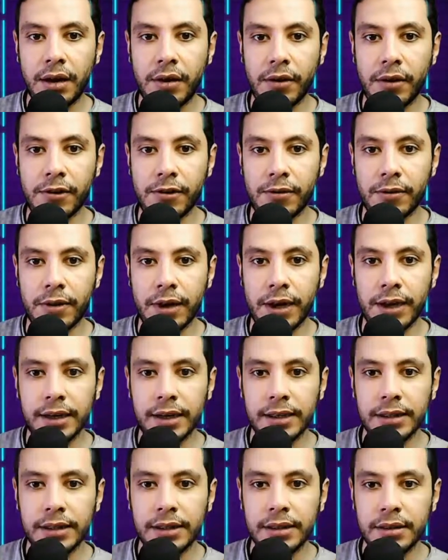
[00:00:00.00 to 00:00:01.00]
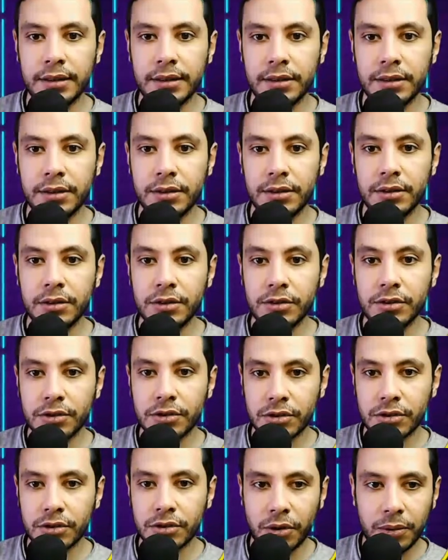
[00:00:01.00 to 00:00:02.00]
All right,
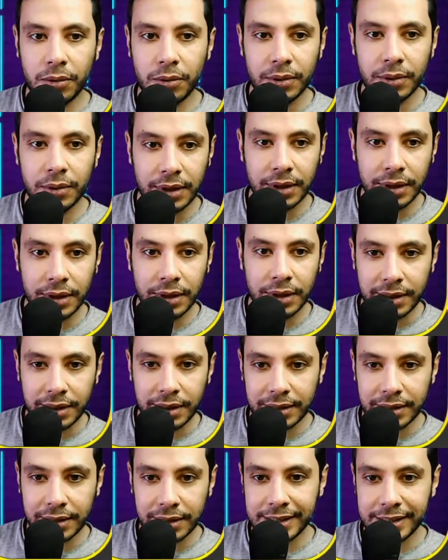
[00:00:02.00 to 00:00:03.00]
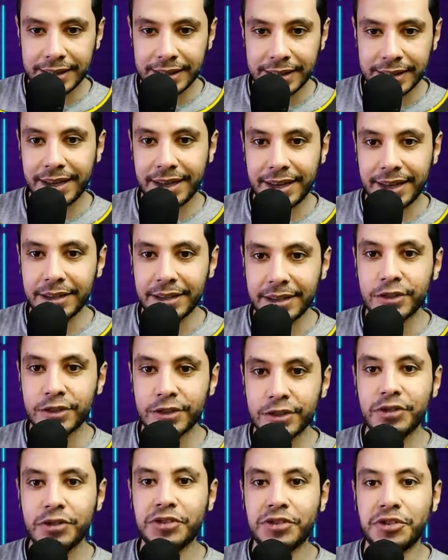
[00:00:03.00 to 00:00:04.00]
so this is
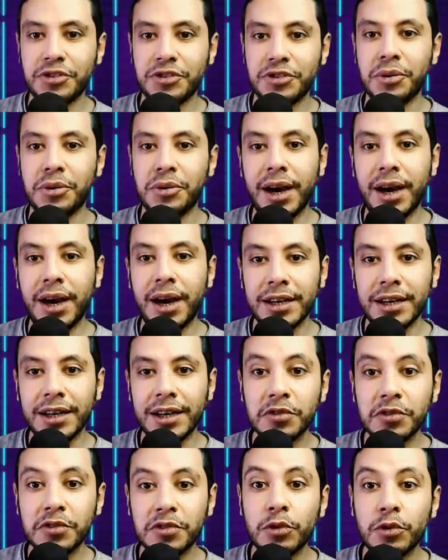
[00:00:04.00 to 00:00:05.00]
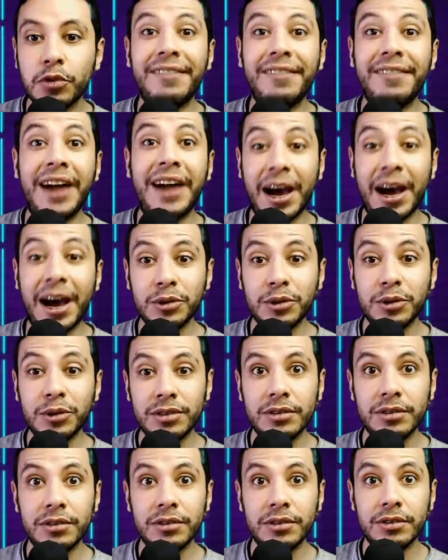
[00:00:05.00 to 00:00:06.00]
the price for a round
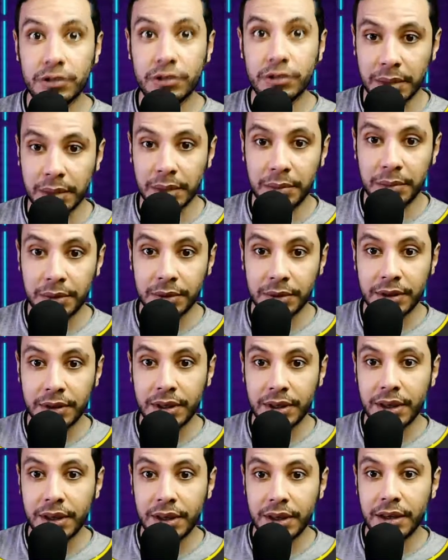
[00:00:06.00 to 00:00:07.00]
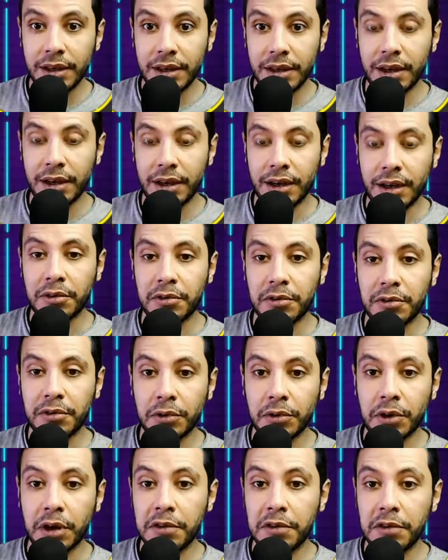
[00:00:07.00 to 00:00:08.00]
trip
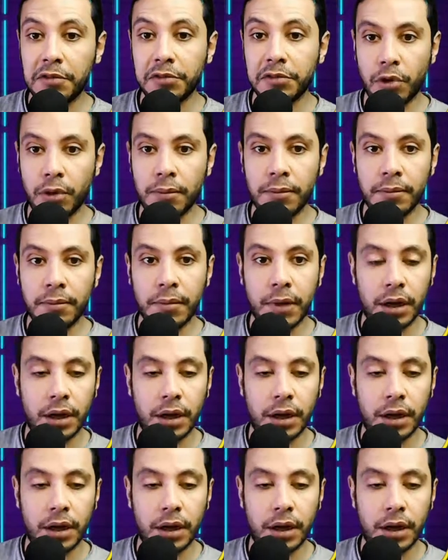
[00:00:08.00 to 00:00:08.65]
from